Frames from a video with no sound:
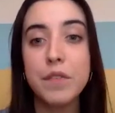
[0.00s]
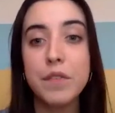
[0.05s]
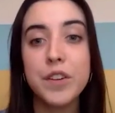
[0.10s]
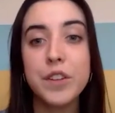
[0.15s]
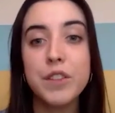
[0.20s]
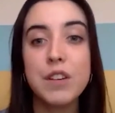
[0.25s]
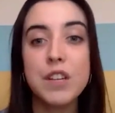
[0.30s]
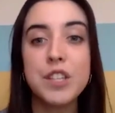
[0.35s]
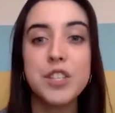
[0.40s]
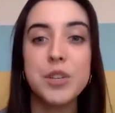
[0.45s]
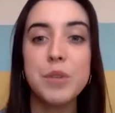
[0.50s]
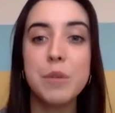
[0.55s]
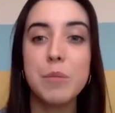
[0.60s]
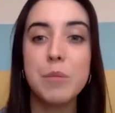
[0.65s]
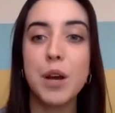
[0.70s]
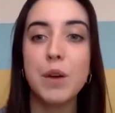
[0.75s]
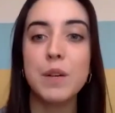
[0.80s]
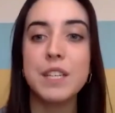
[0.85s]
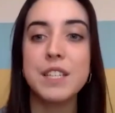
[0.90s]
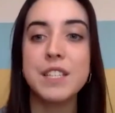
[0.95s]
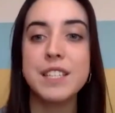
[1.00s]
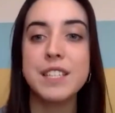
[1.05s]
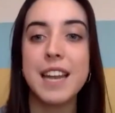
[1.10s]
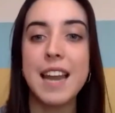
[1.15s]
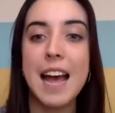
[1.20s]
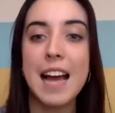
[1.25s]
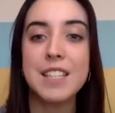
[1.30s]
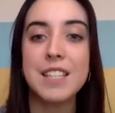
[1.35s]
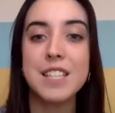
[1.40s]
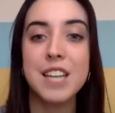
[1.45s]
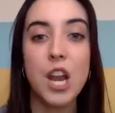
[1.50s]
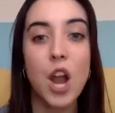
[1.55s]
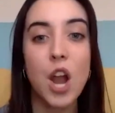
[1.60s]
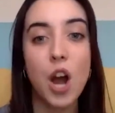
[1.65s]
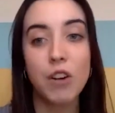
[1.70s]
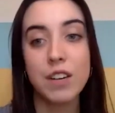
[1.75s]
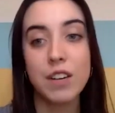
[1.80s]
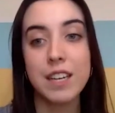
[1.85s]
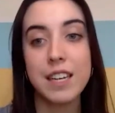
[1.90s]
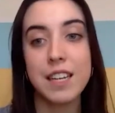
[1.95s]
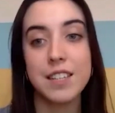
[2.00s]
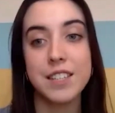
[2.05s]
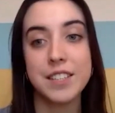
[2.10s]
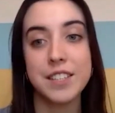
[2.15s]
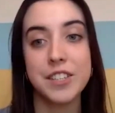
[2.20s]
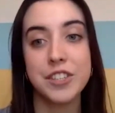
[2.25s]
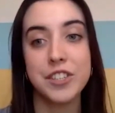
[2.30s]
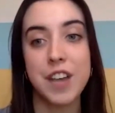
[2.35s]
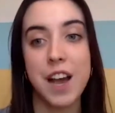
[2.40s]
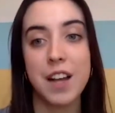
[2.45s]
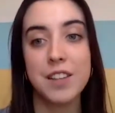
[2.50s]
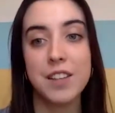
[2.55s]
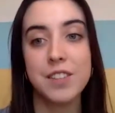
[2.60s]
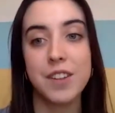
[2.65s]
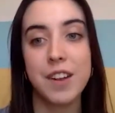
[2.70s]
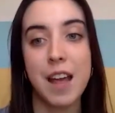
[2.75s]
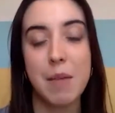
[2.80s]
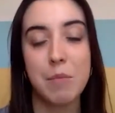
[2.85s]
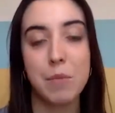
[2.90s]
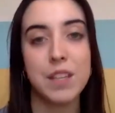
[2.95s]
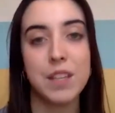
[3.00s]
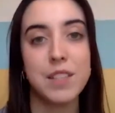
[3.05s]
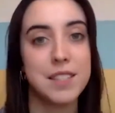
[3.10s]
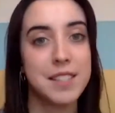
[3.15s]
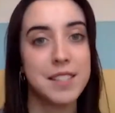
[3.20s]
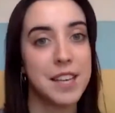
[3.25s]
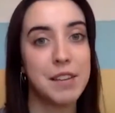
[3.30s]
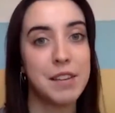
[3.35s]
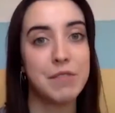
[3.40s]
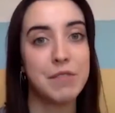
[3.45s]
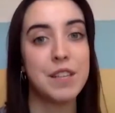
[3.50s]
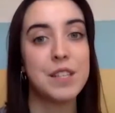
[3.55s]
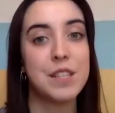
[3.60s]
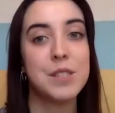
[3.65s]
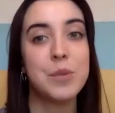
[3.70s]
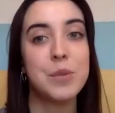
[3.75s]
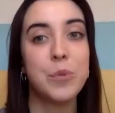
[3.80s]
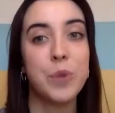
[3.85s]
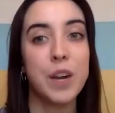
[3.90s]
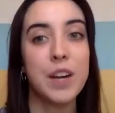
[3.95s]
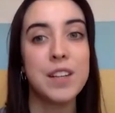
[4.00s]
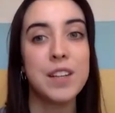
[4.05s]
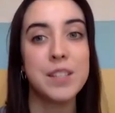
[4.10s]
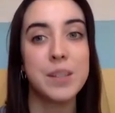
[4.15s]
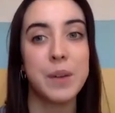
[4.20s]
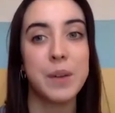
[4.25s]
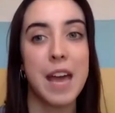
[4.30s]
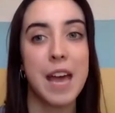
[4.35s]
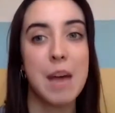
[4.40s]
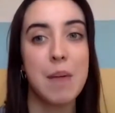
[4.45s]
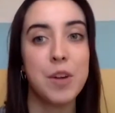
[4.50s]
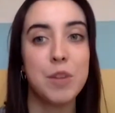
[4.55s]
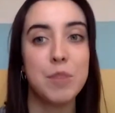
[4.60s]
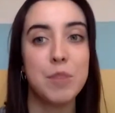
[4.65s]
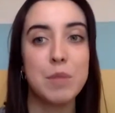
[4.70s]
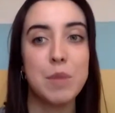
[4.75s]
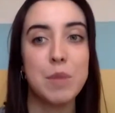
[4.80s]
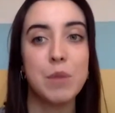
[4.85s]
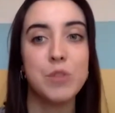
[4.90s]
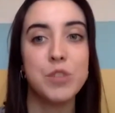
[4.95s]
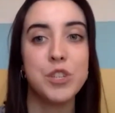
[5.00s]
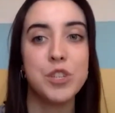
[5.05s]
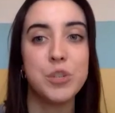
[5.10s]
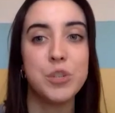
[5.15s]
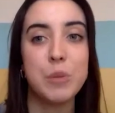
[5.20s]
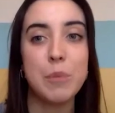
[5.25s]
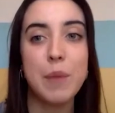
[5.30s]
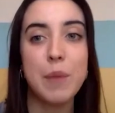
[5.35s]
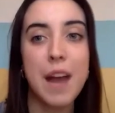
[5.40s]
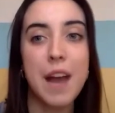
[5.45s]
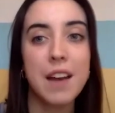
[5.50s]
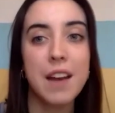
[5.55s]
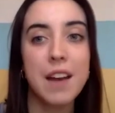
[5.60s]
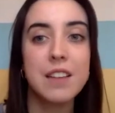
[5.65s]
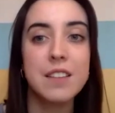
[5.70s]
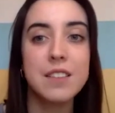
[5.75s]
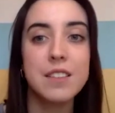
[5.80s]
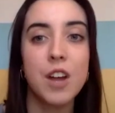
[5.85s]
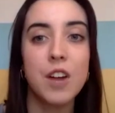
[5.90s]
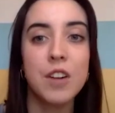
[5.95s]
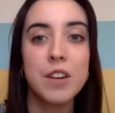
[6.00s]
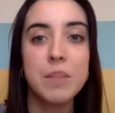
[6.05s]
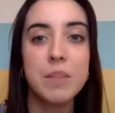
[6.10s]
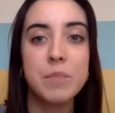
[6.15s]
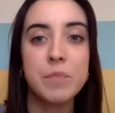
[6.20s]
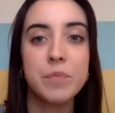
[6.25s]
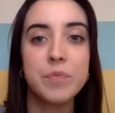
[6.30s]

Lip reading: further ado, I'm going to let Lauren into the chat. So let me see if this works. Okay, I'm going to promote you to a panelist, Lauren.